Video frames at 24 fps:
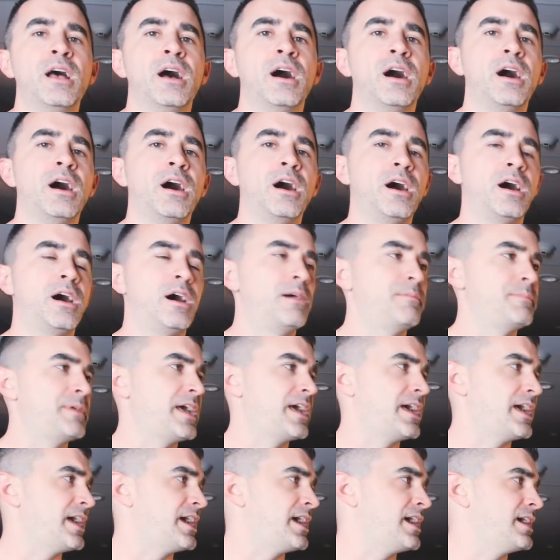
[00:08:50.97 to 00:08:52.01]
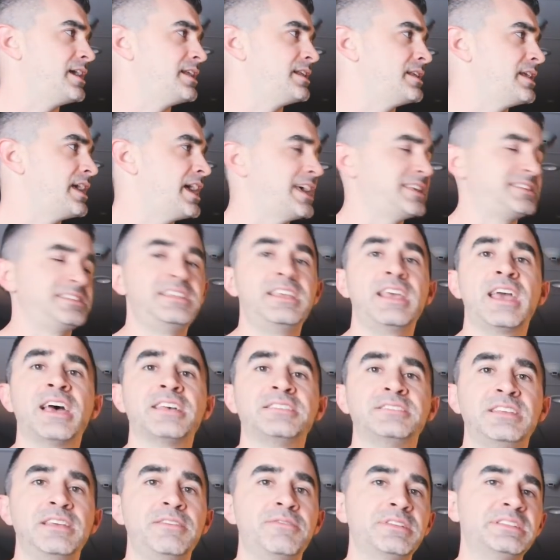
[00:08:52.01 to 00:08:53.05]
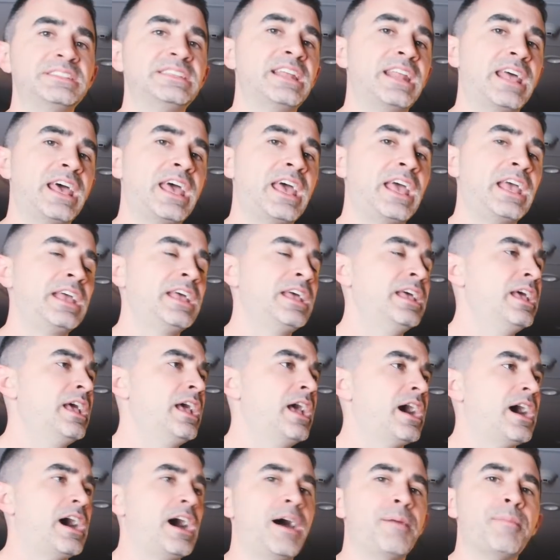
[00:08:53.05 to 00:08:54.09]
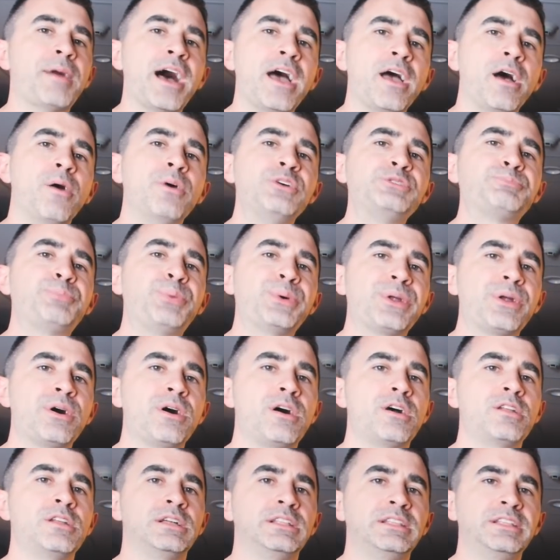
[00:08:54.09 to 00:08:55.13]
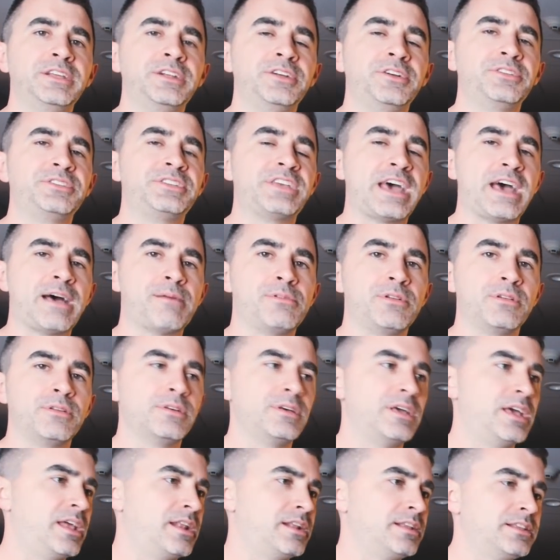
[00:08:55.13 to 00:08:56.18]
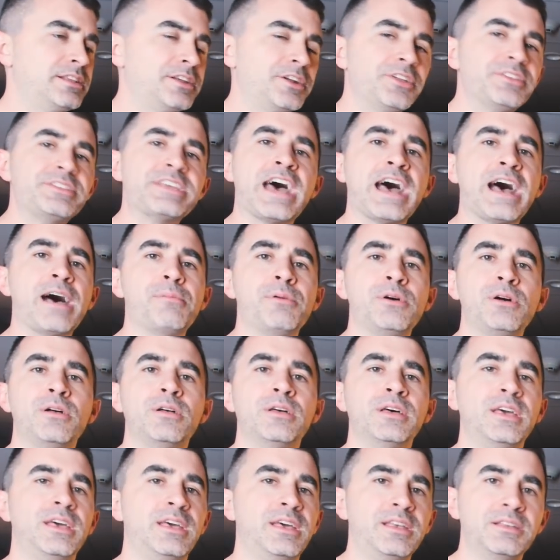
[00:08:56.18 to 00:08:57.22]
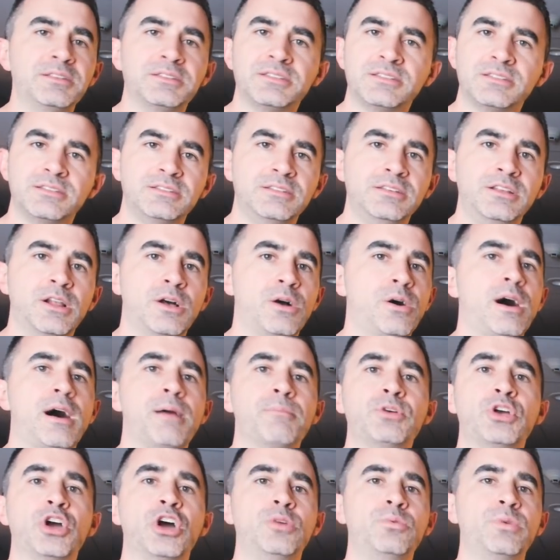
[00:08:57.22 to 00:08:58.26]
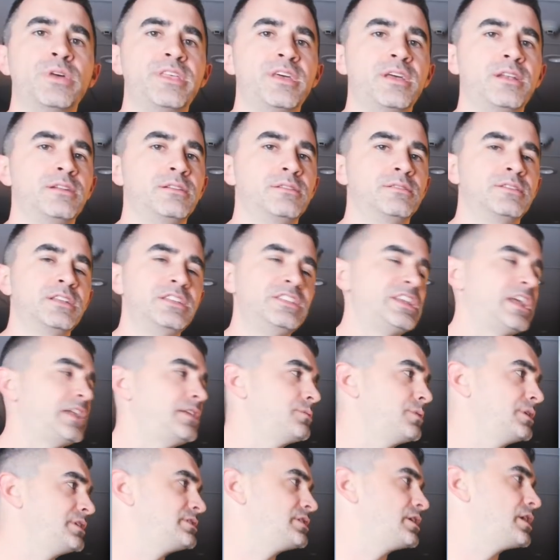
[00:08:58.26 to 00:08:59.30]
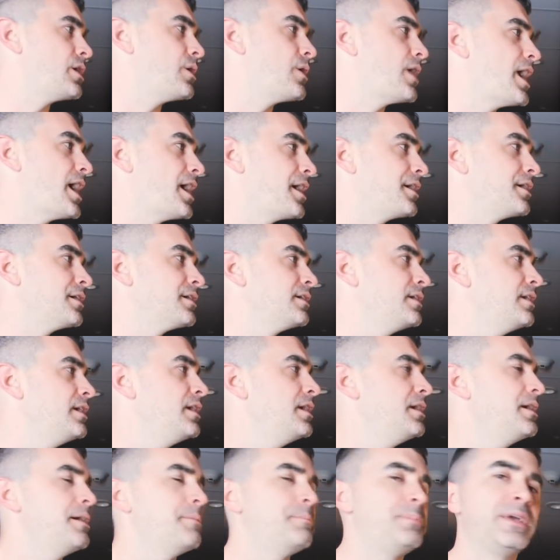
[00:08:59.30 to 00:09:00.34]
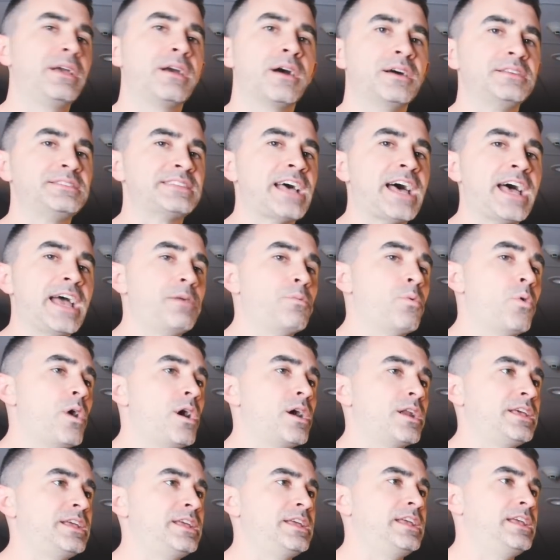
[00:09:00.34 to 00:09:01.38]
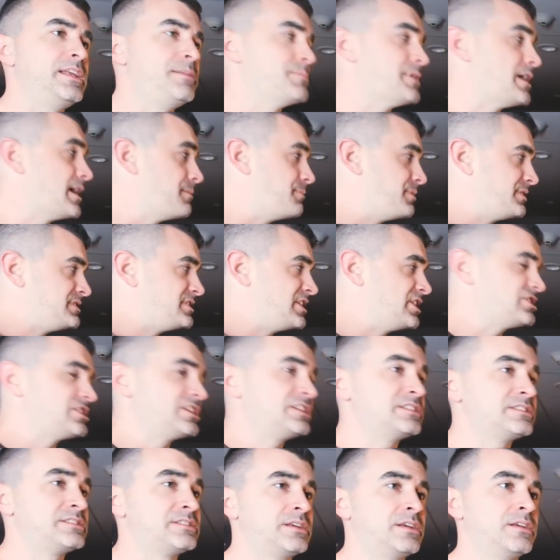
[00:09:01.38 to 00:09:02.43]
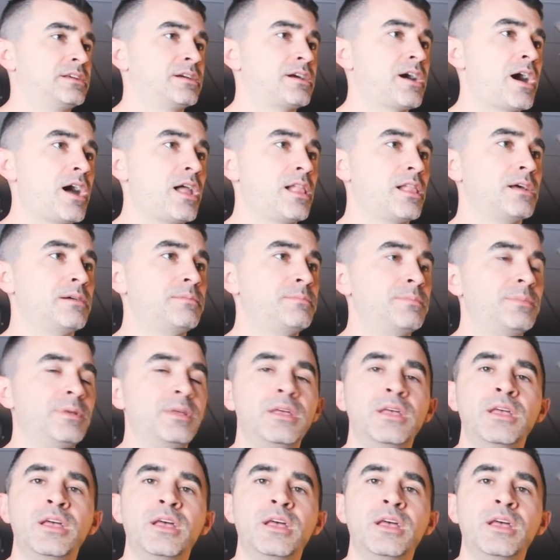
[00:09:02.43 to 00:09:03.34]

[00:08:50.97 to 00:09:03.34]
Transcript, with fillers: and SES even today, I always put on a little dabble. And a little dabble is, you know, I'm good with it continuing to go higher because I want it in my positions column,